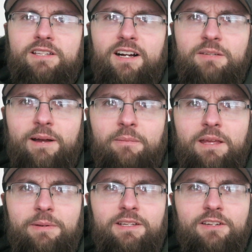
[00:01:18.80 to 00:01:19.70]
talked about
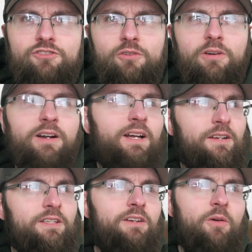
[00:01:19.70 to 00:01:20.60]
maybe Ninjor,
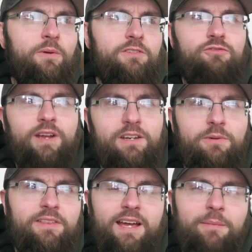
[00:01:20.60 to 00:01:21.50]
you know, was trained
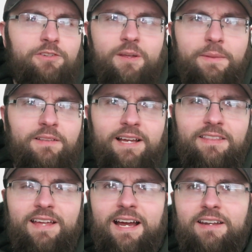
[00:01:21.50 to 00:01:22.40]
with them or something
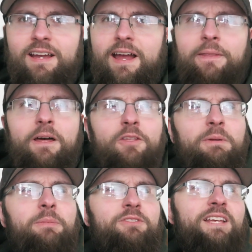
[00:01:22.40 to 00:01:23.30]
like that. And other
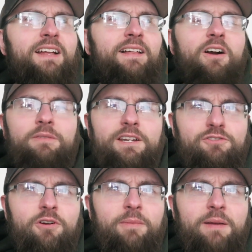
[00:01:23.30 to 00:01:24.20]
people saying like, oh,
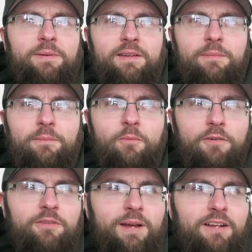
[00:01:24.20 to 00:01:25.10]
Ninjor might be a
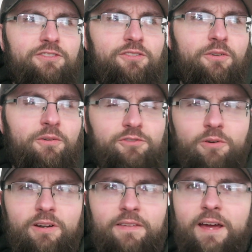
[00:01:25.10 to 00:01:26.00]
Morphin Master or
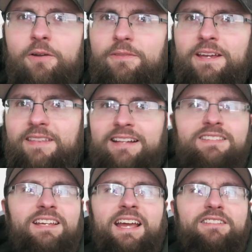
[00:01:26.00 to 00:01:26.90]
Zordon. I don't think that's
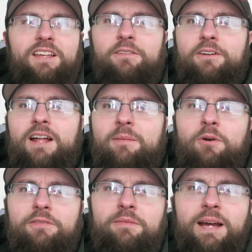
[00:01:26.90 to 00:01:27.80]
the case. Now, they're not
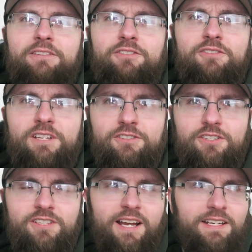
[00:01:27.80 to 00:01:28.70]
Morphin Masters. They're
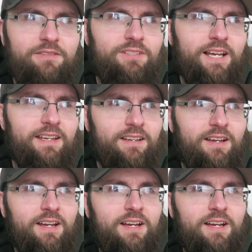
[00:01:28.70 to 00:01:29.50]
just kind of like,